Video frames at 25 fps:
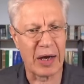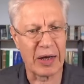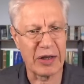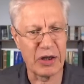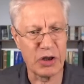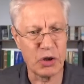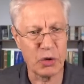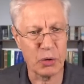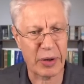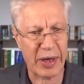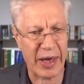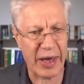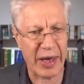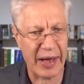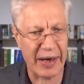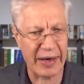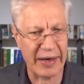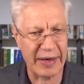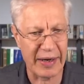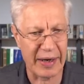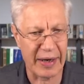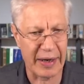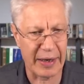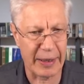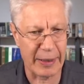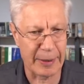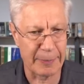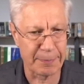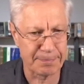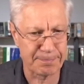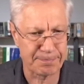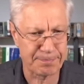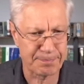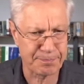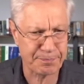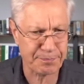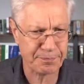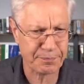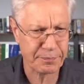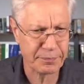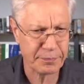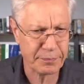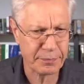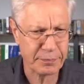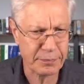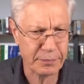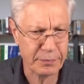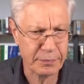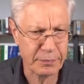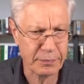you can. Um,
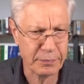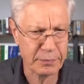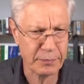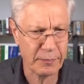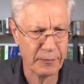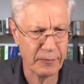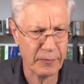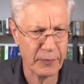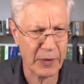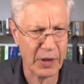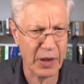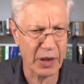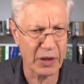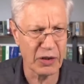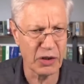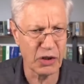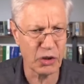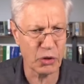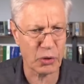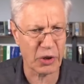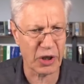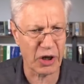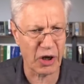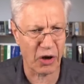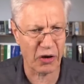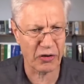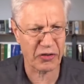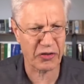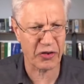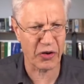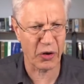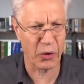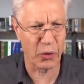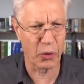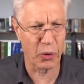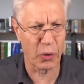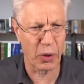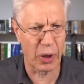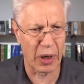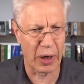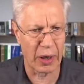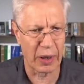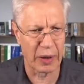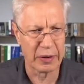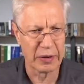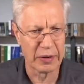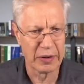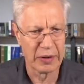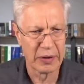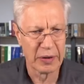you can also
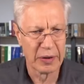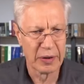uh,